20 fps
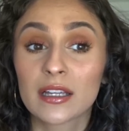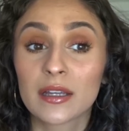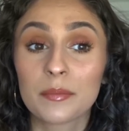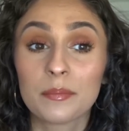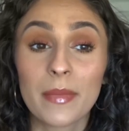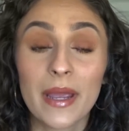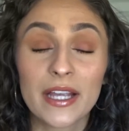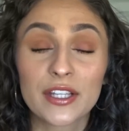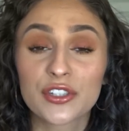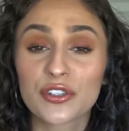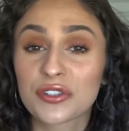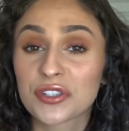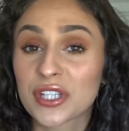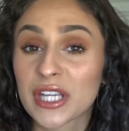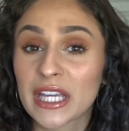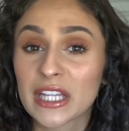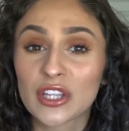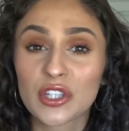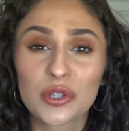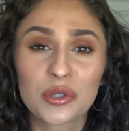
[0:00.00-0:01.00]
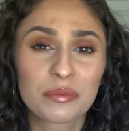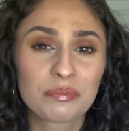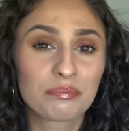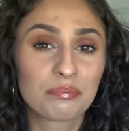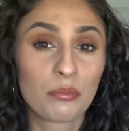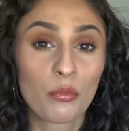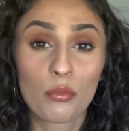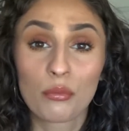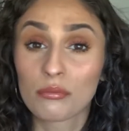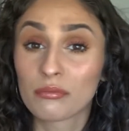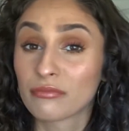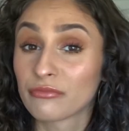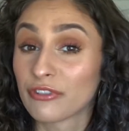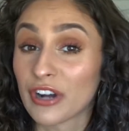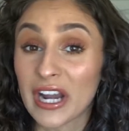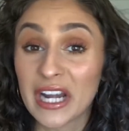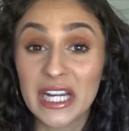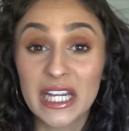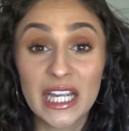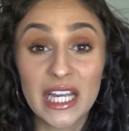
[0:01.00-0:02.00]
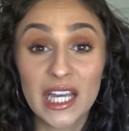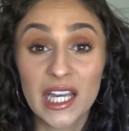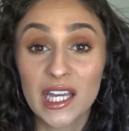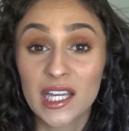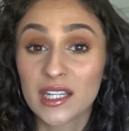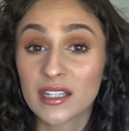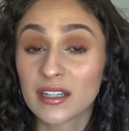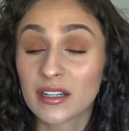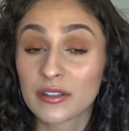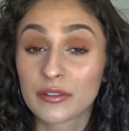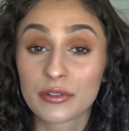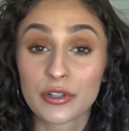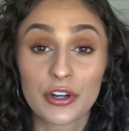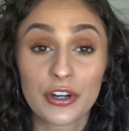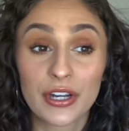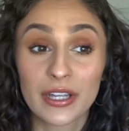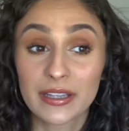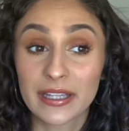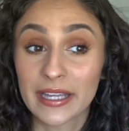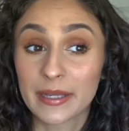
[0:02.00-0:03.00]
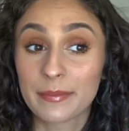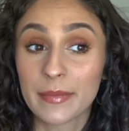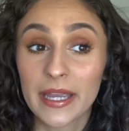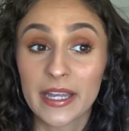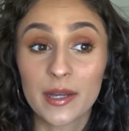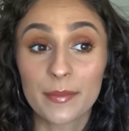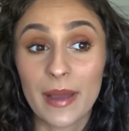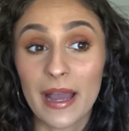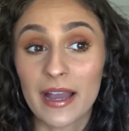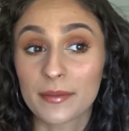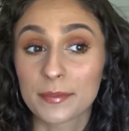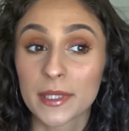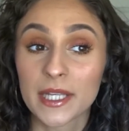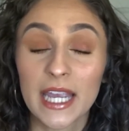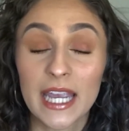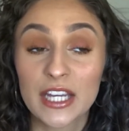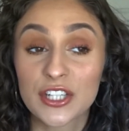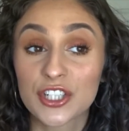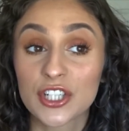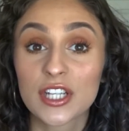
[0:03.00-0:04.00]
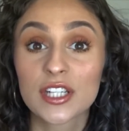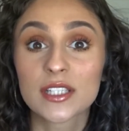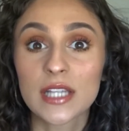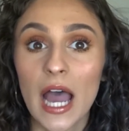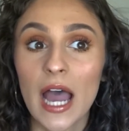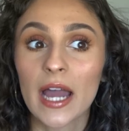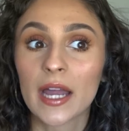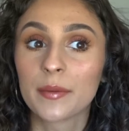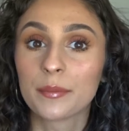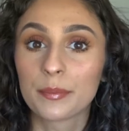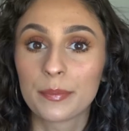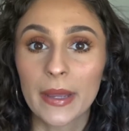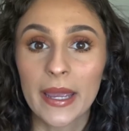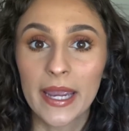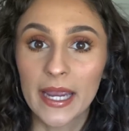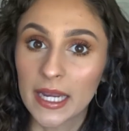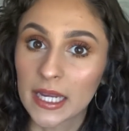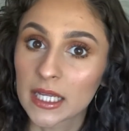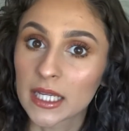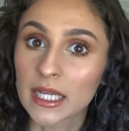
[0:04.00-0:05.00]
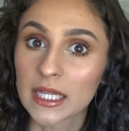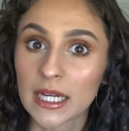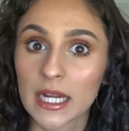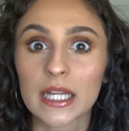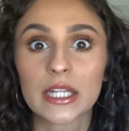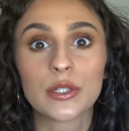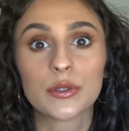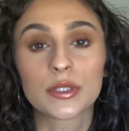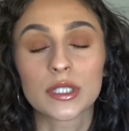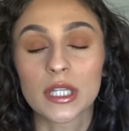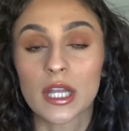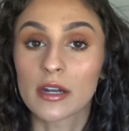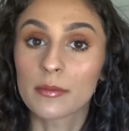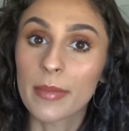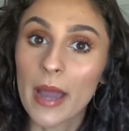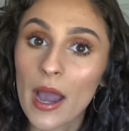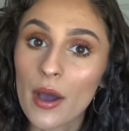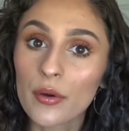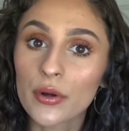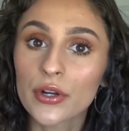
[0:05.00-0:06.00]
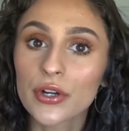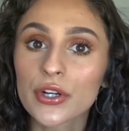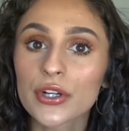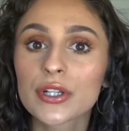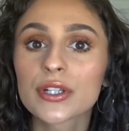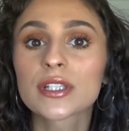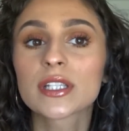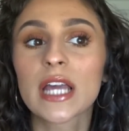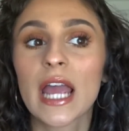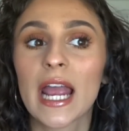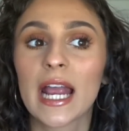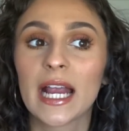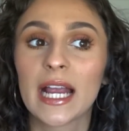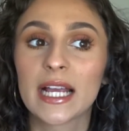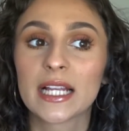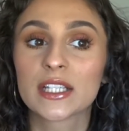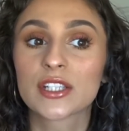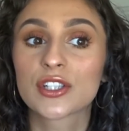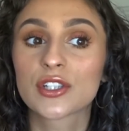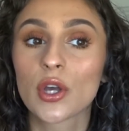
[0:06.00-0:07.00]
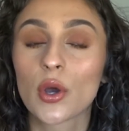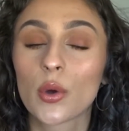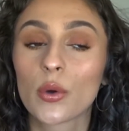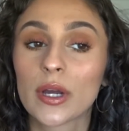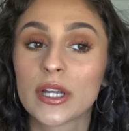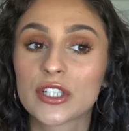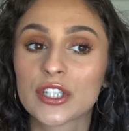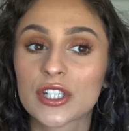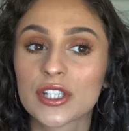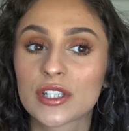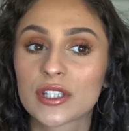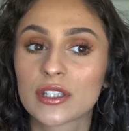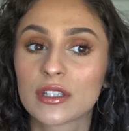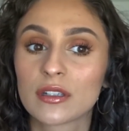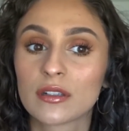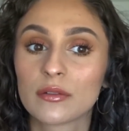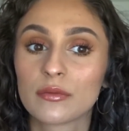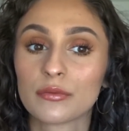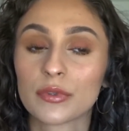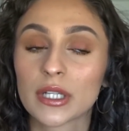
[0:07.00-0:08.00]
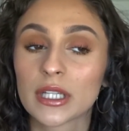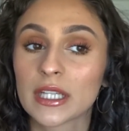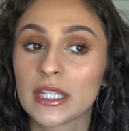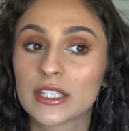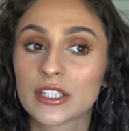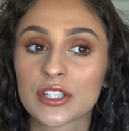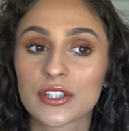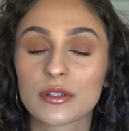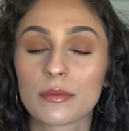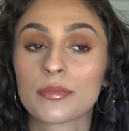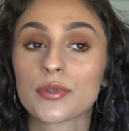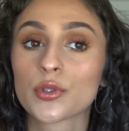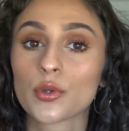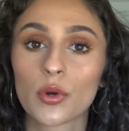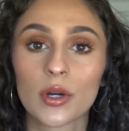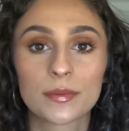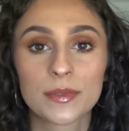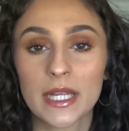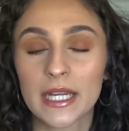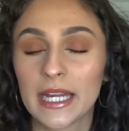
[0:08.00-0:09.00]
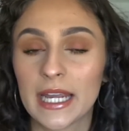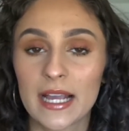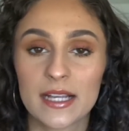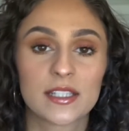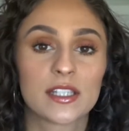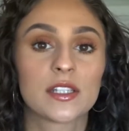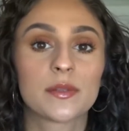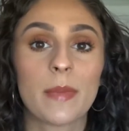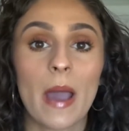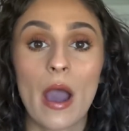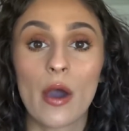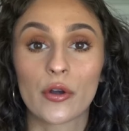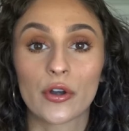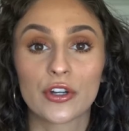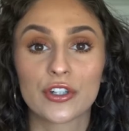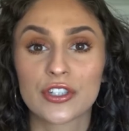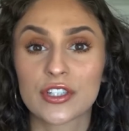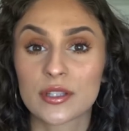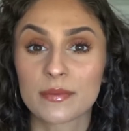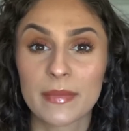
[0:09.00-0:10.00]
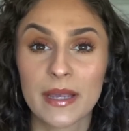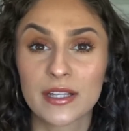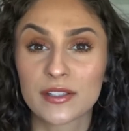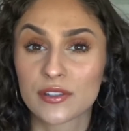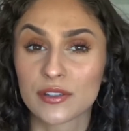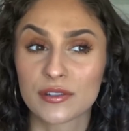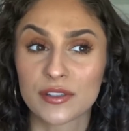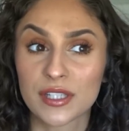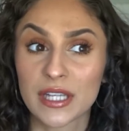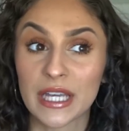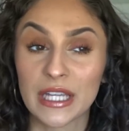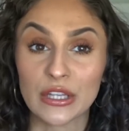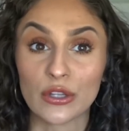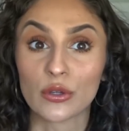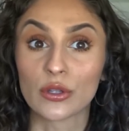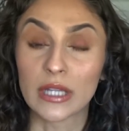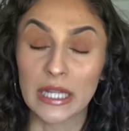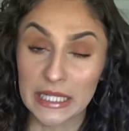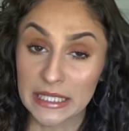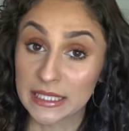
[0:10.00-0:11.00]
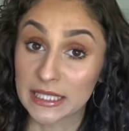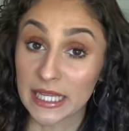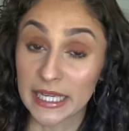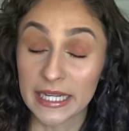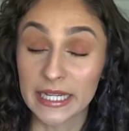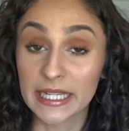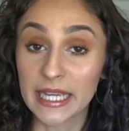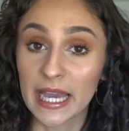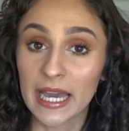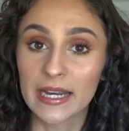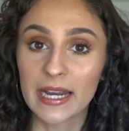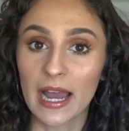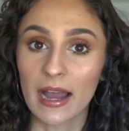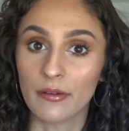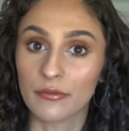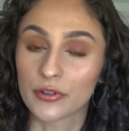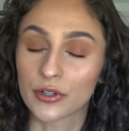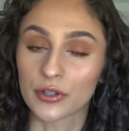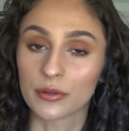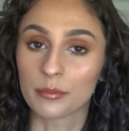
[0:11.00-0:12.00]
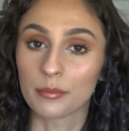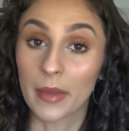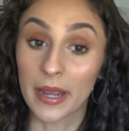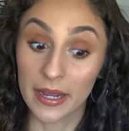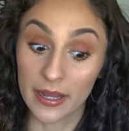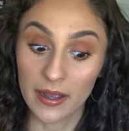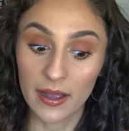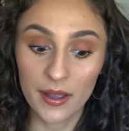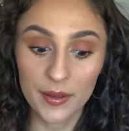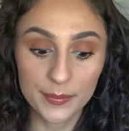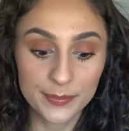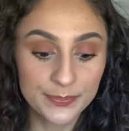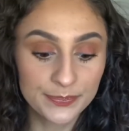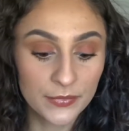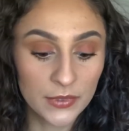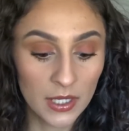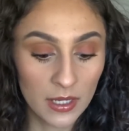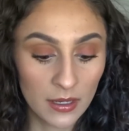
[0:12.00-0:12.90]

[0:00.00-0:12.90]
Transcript: makes your skin look radiant during like makeup application, because I bake and I use a lot of powders, and so it just really just absorbs any excess powder and just makes your skin look like skin again after makeup.